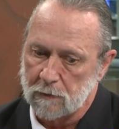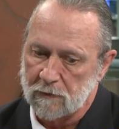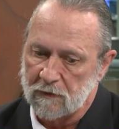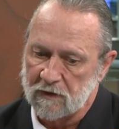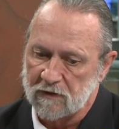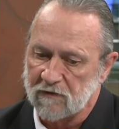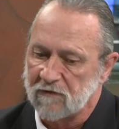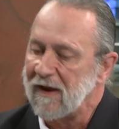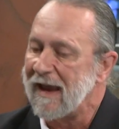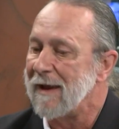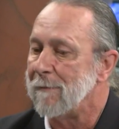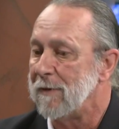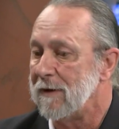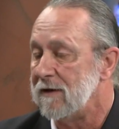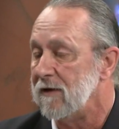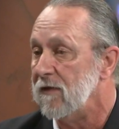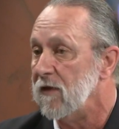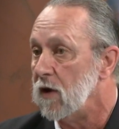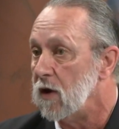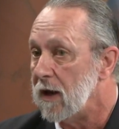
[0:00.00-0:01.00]
that have
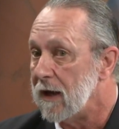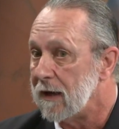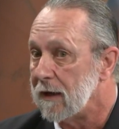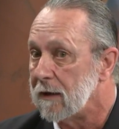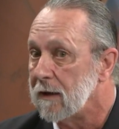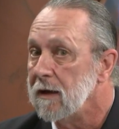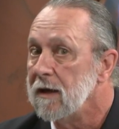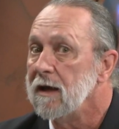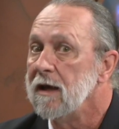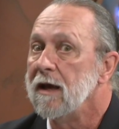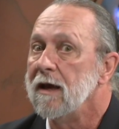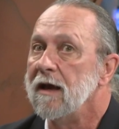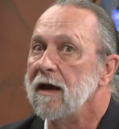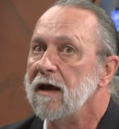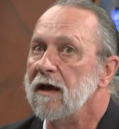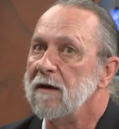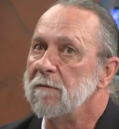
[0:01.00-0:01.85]
happened in the lake. Uh,